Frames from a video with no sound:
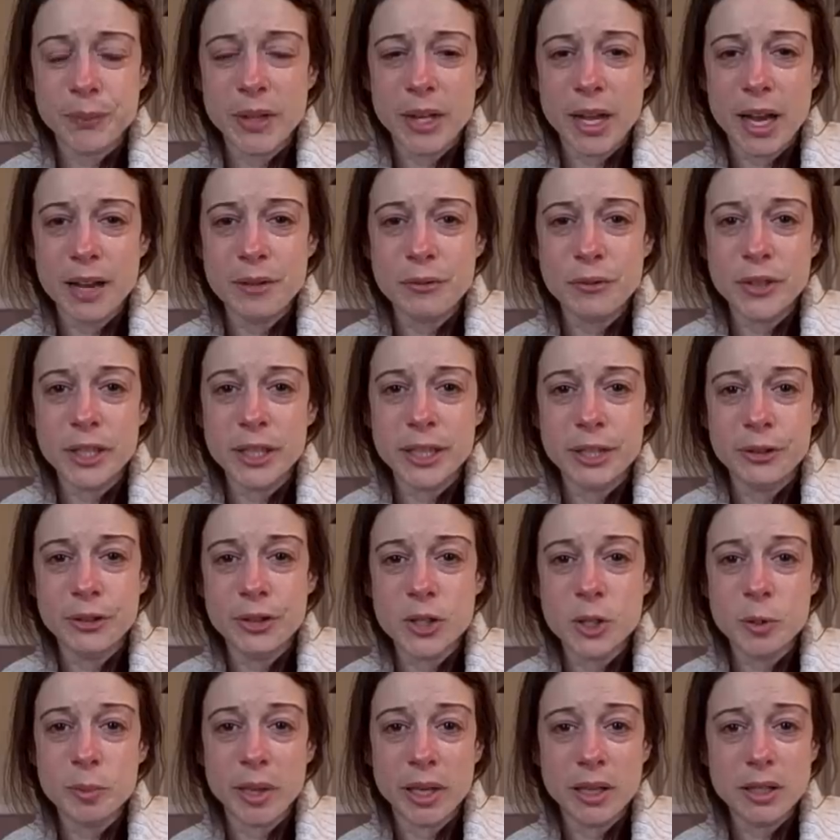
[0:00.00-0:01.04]
I feel
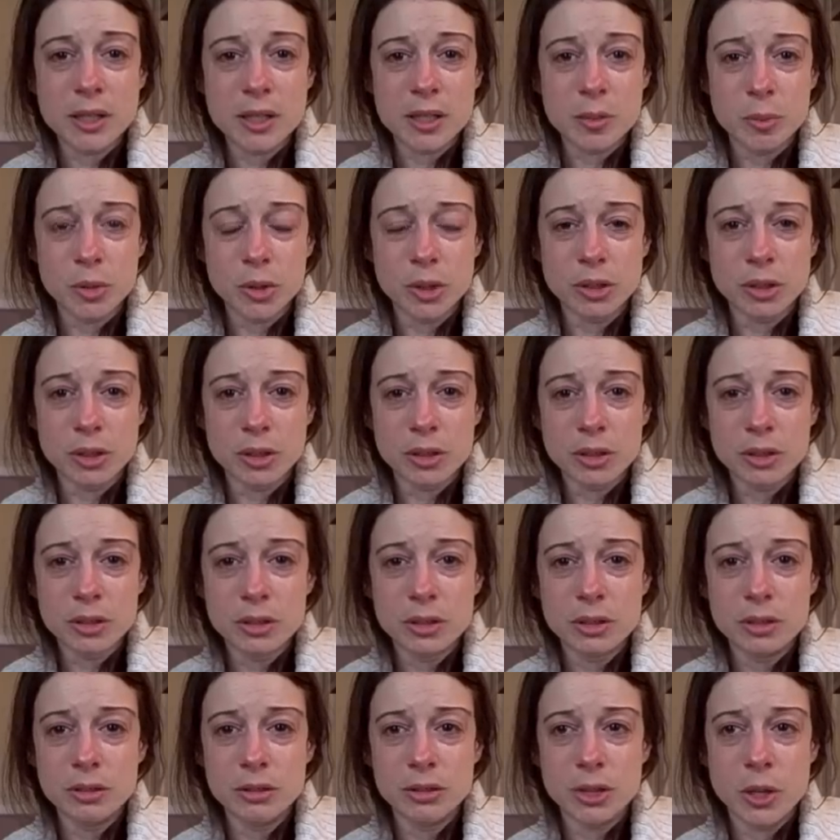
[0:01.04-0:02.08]
irresponsible
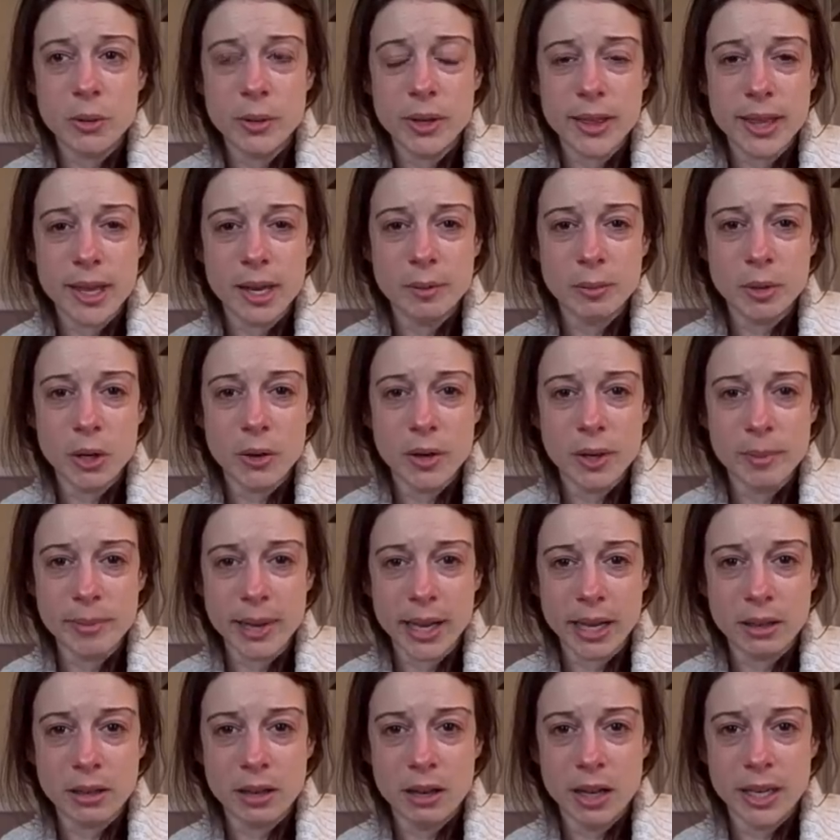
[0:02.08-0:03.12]
knowing that I'm going
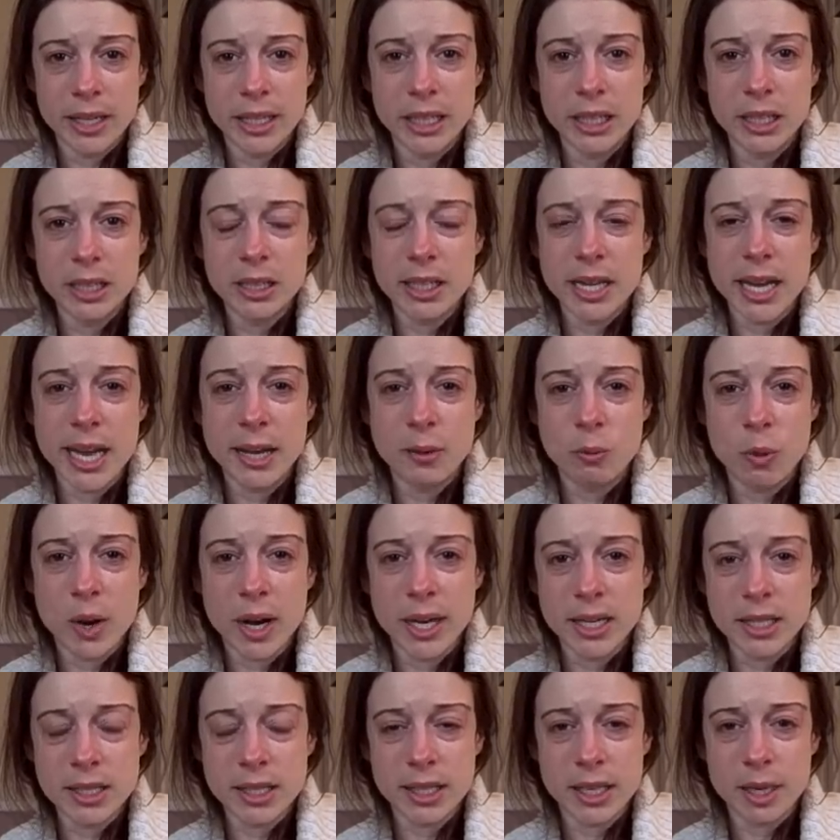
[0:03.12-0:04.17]
back on it and
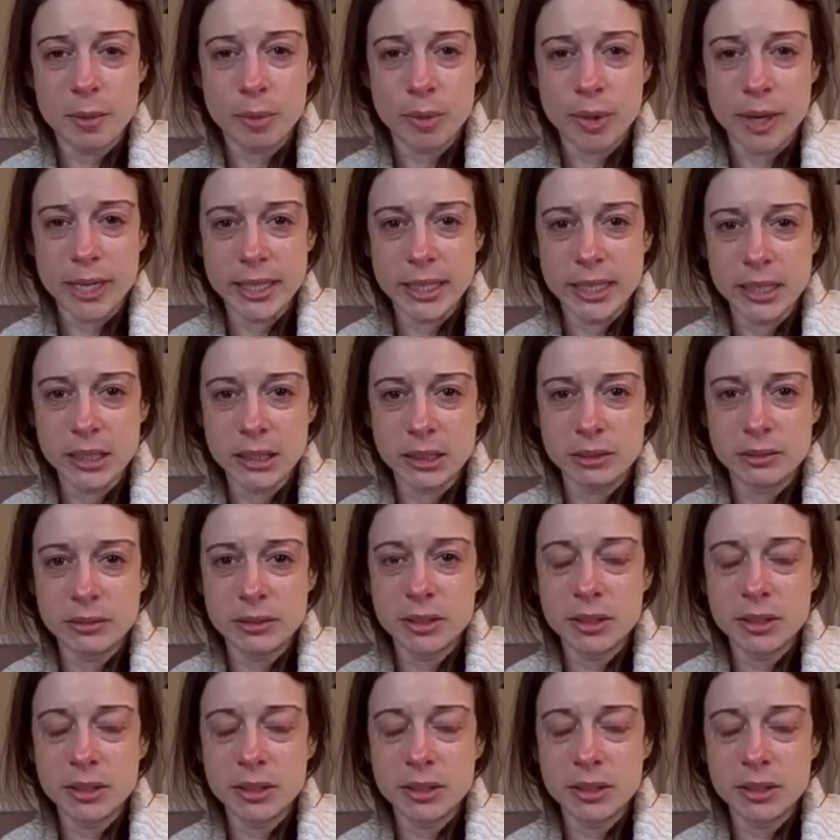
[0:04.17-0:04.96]
wanting to get pregnant.